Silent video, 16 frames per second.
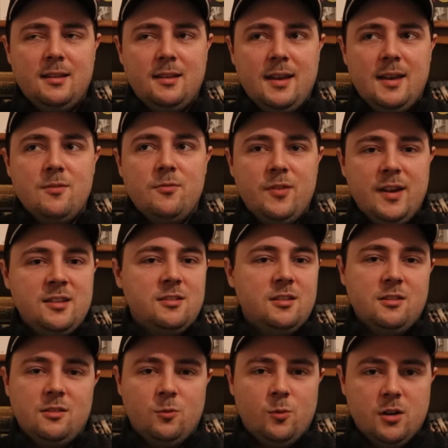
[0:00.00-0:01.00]
invested
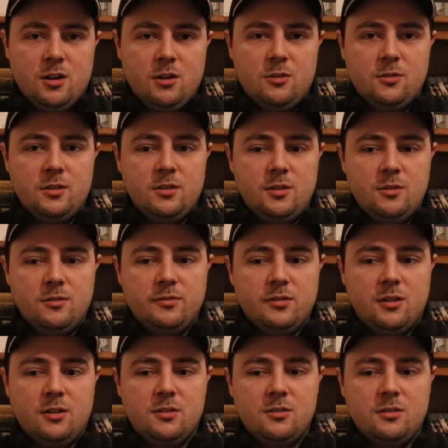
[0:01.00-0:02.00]
in a world, a
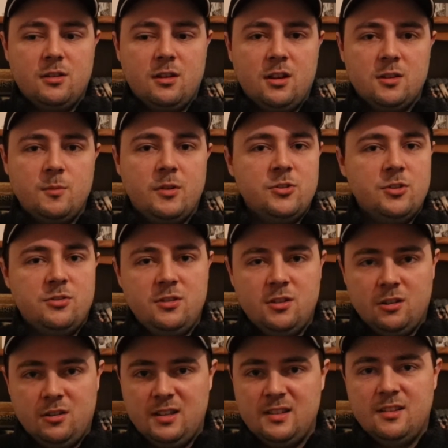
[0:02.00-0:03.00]
universe, as much as, you know,
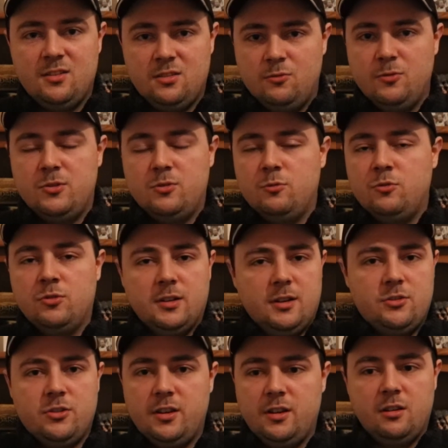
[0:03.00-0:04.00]
in this original
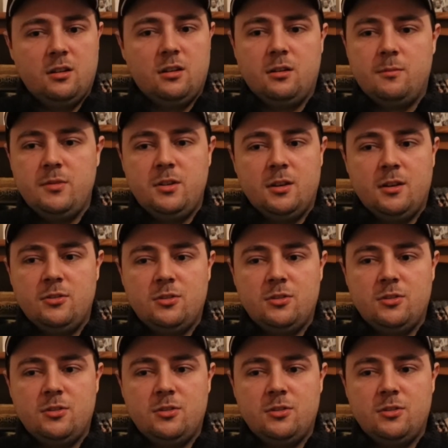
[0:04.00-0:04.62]
trilogy. You know, it